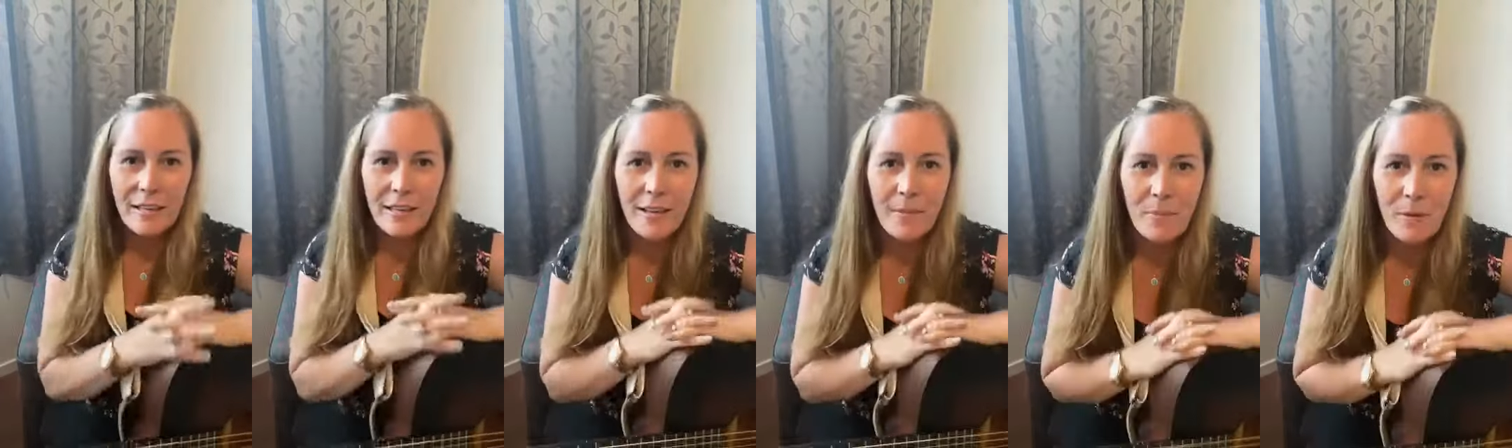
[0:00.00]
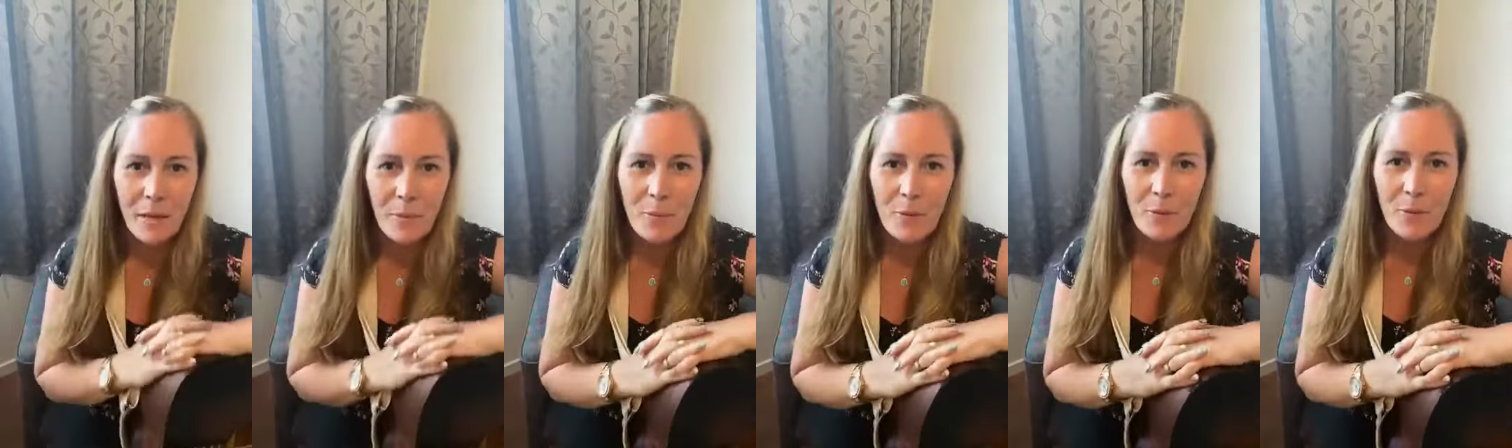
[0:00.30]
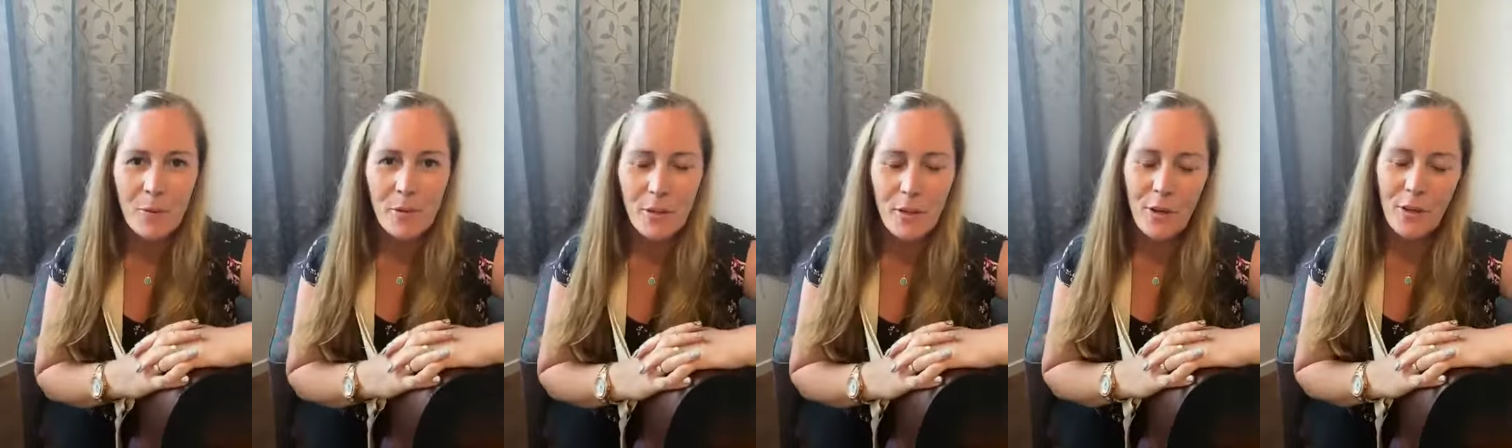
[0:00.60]
I blame it
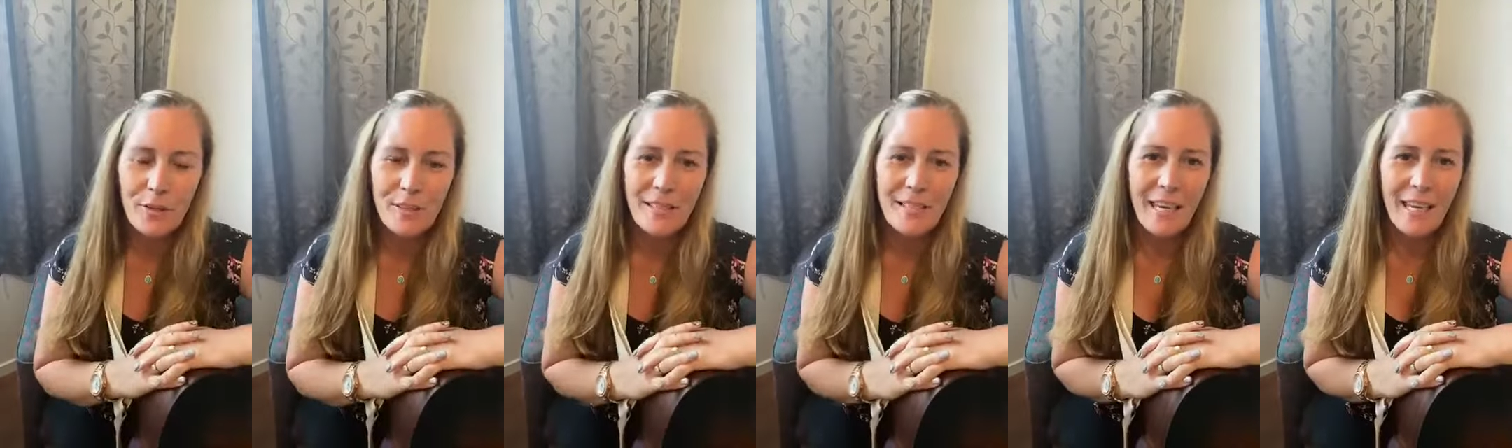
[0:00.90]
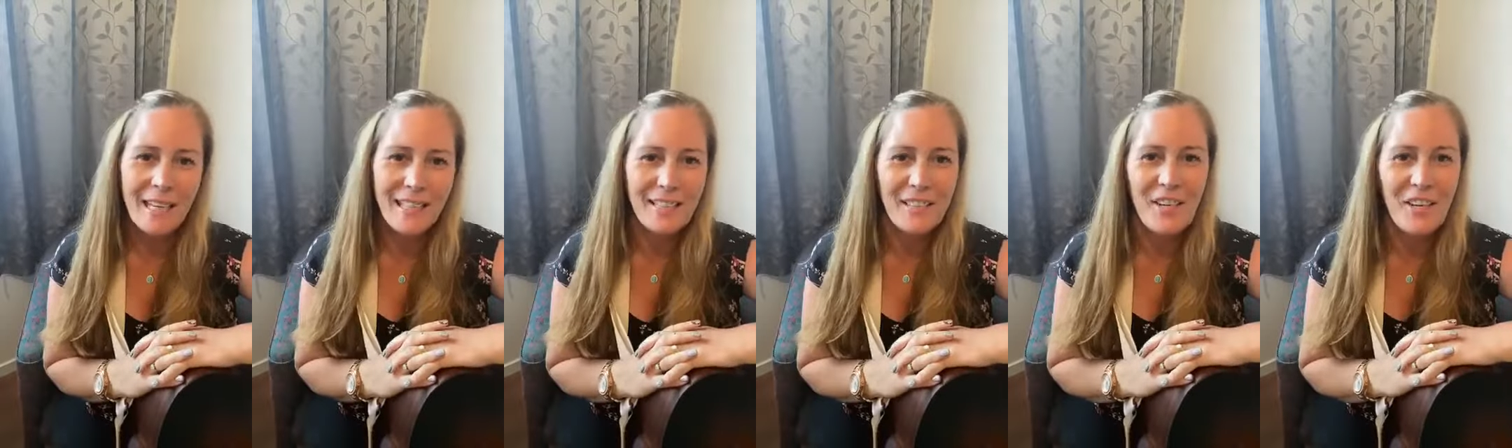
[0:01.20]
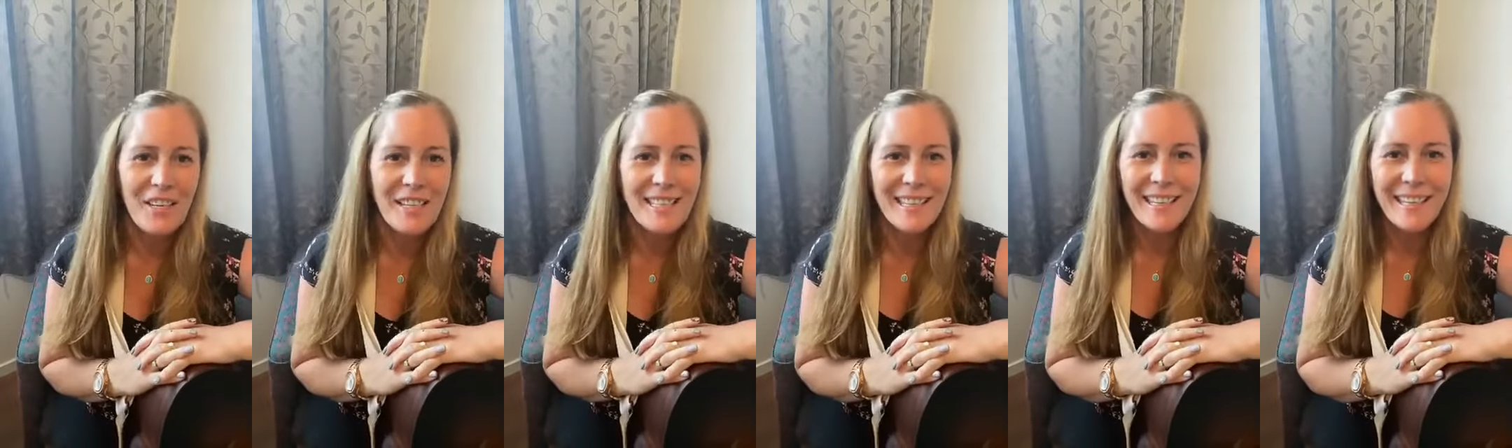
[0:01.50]
on
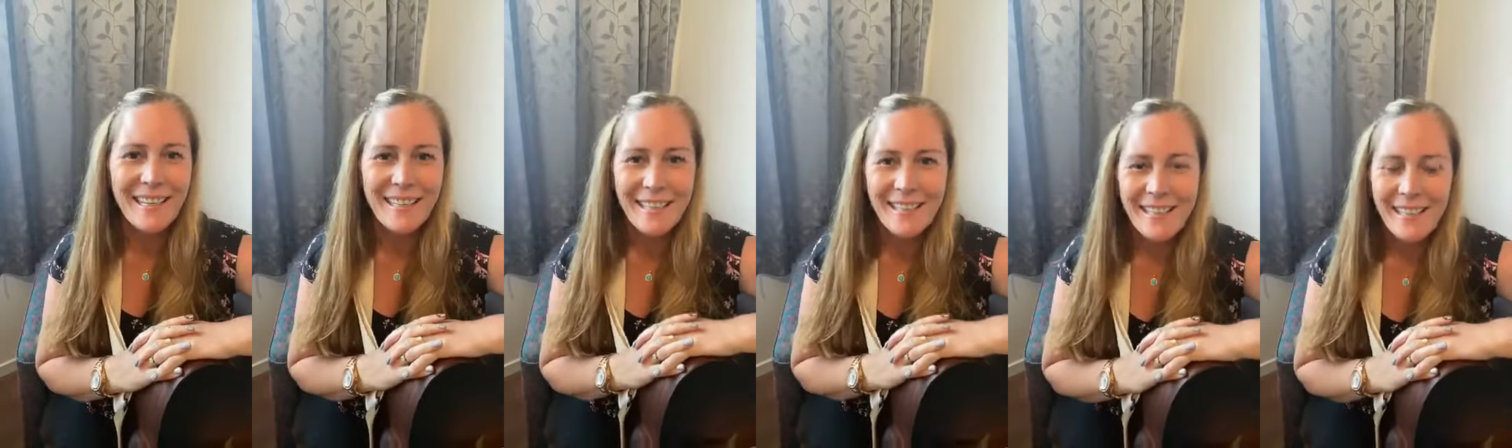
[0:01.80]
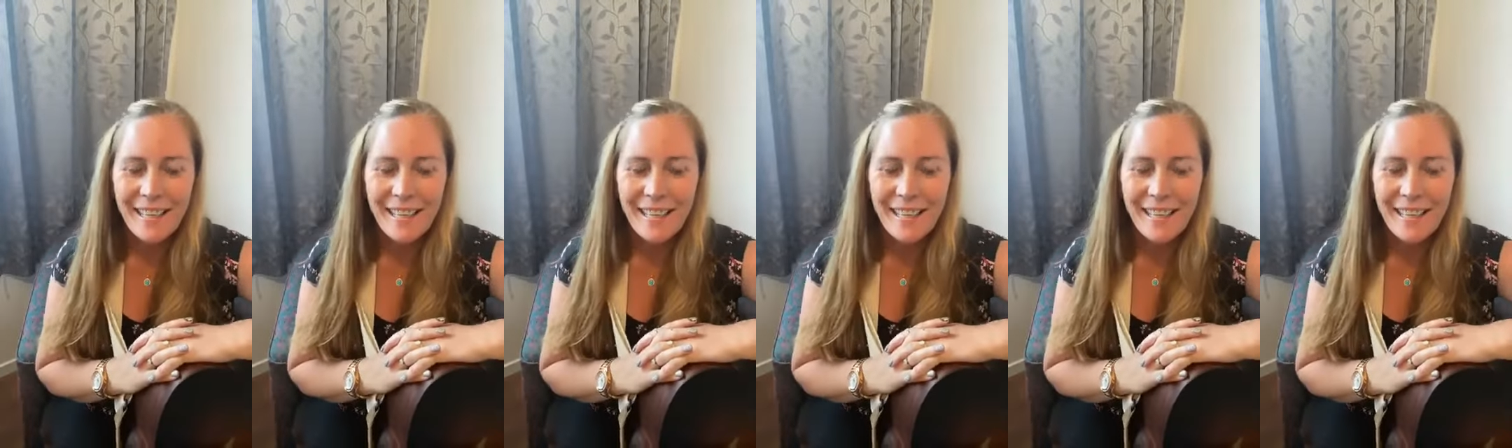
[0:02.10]
technology.